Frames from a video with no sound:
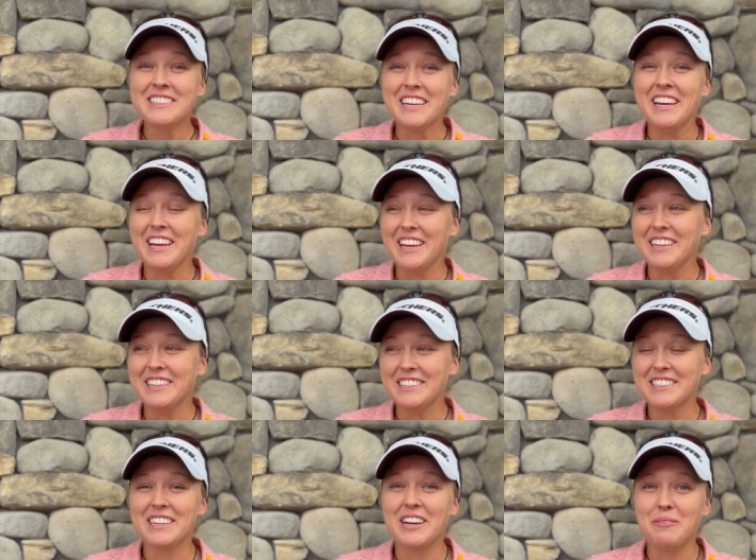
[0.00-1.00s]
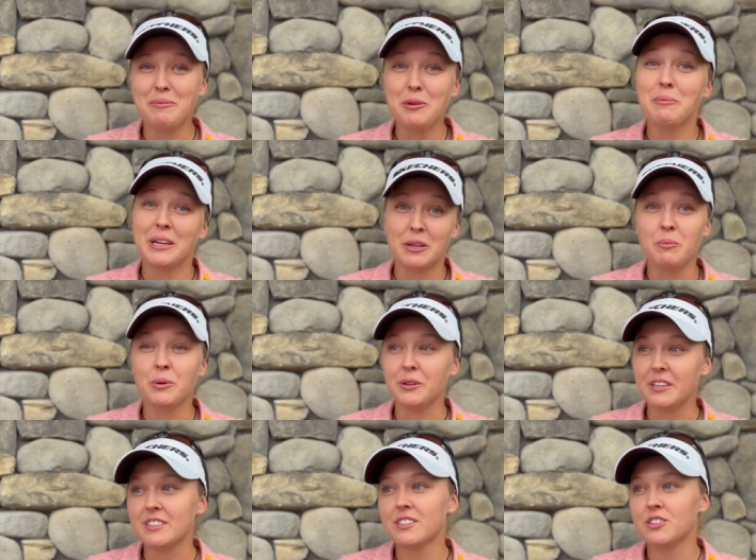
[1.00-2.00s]
and um, you're making
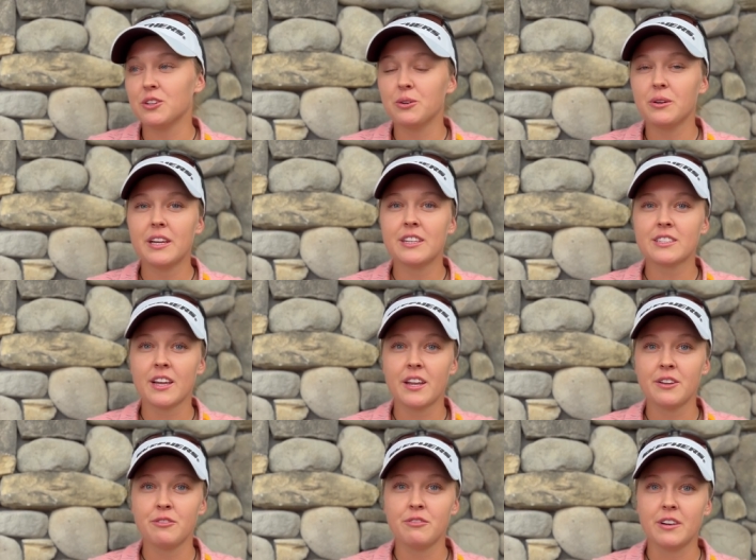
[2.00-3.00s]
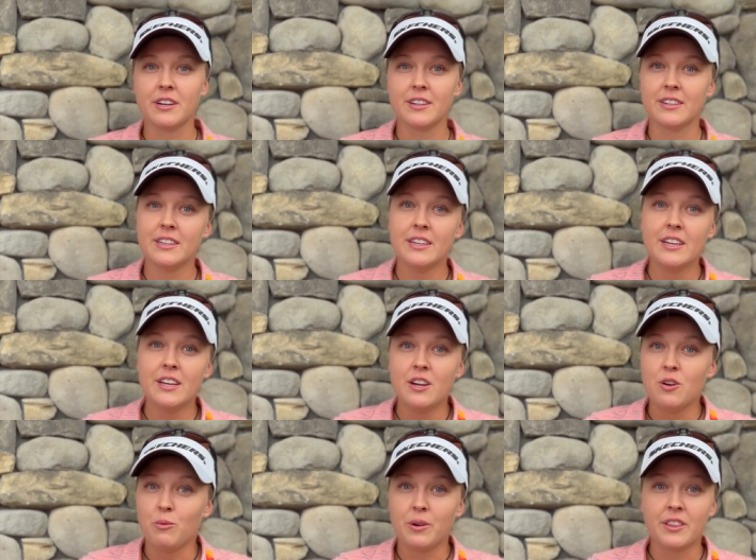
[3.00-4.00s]
bogeys. So it's kind of, uh,
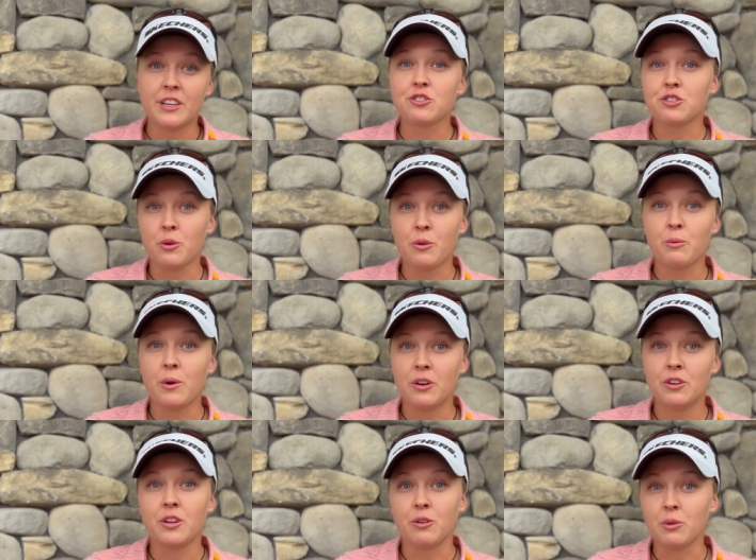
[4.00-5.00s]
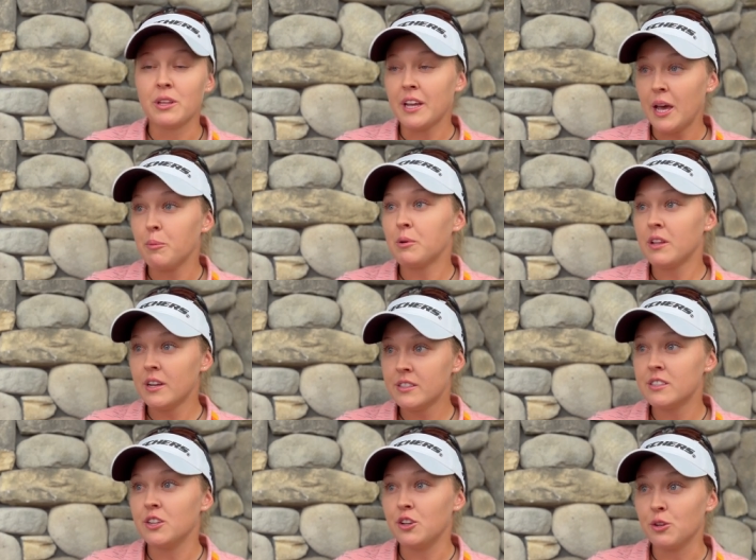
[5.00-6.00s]
when things are going well, you can really capitalize
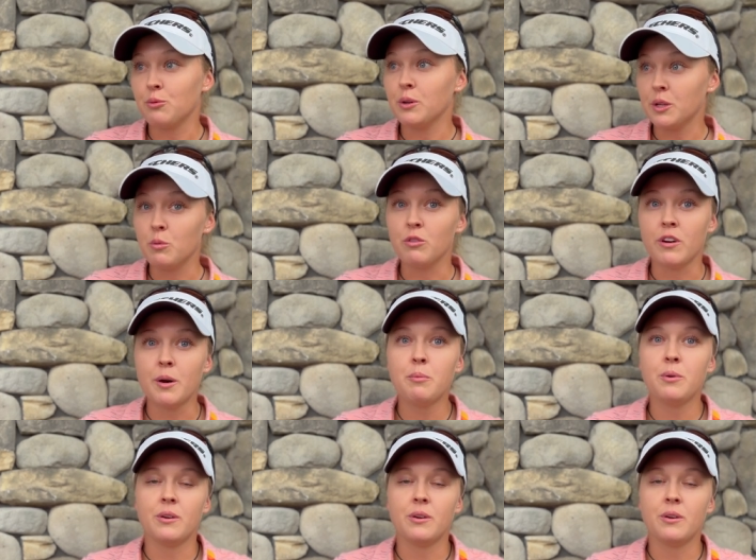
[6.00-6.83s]
and you can really move up.